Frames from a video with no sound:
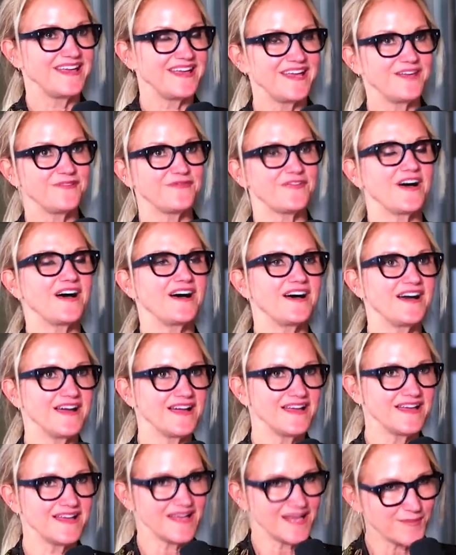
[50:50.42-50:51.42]
If
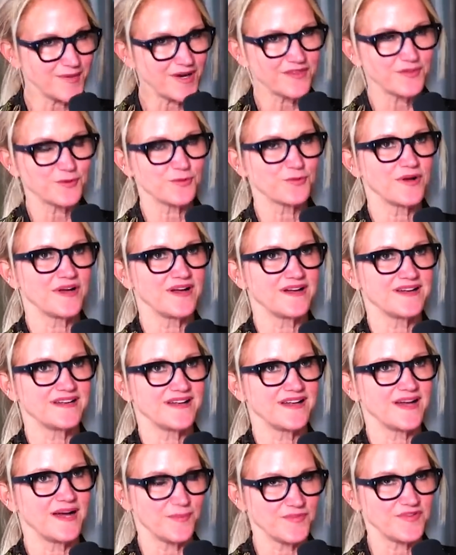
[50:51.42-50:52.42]
I am on the
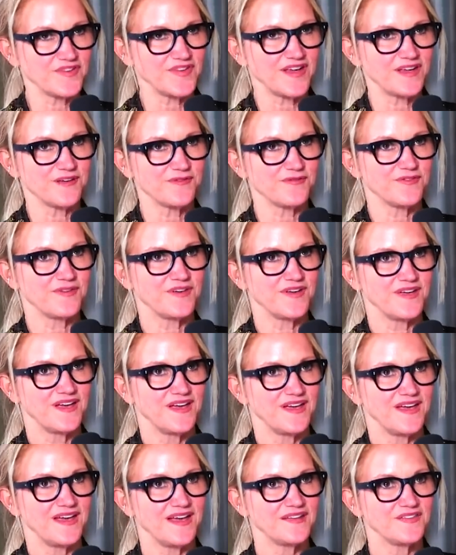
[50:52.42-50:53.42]
run, I'm safe.
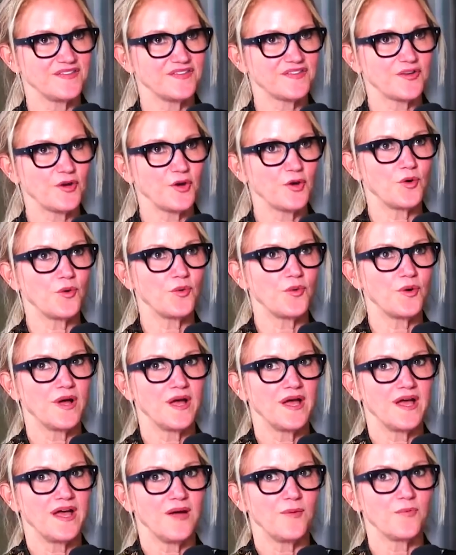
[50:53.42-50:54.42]
And so
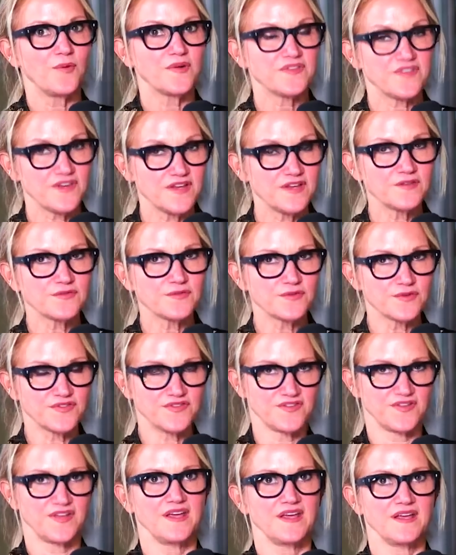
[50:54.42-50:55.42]
what's
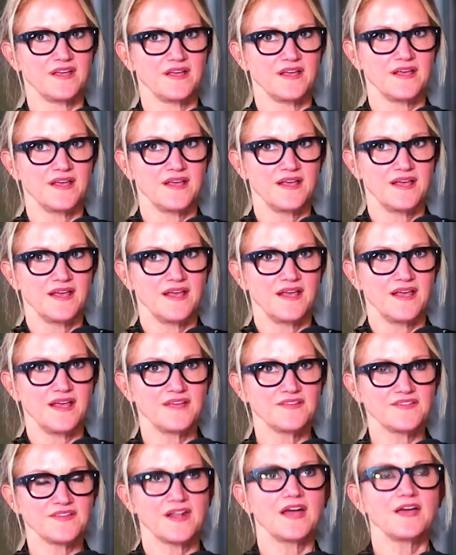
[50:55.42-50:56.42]
interesting
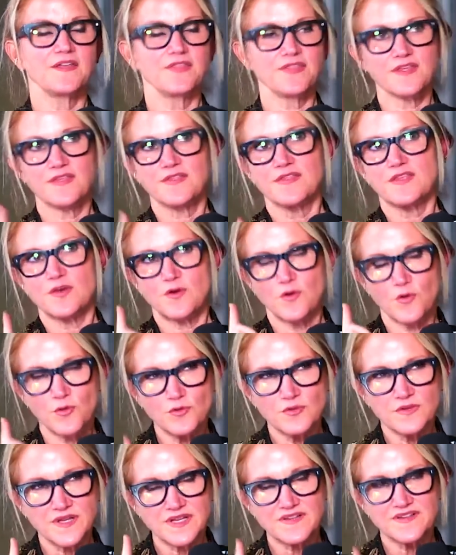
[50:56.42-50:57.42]
is that I think the
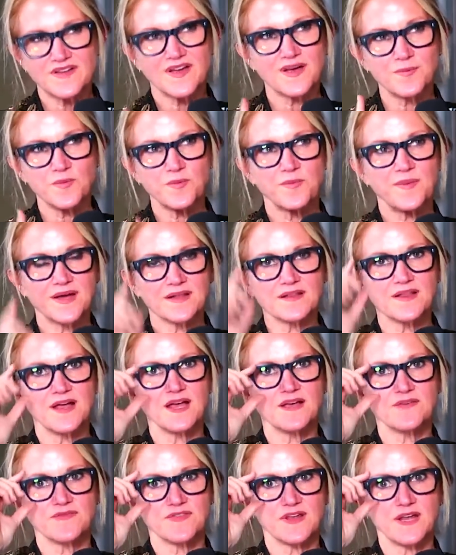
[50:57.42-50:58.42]
only time in my
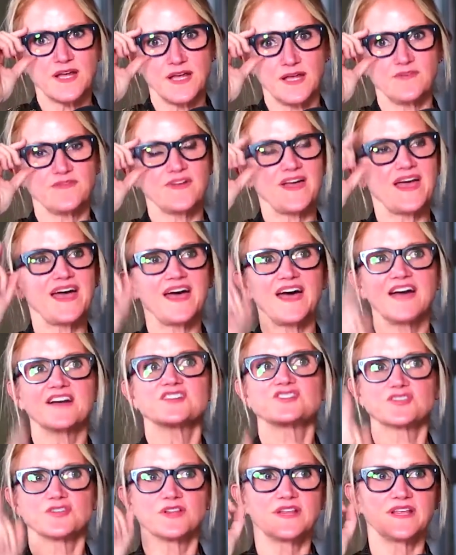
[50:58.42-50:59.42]
life that I have
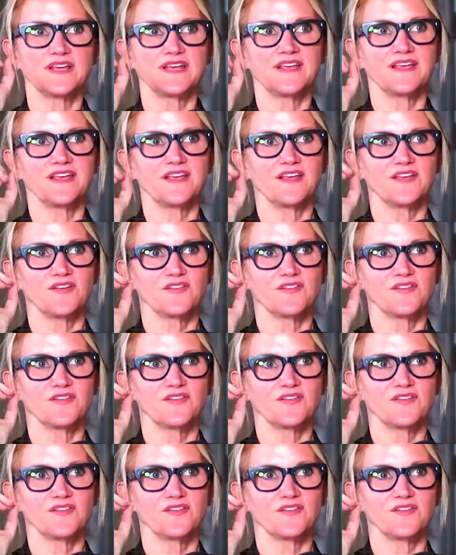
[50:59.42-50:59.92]
actually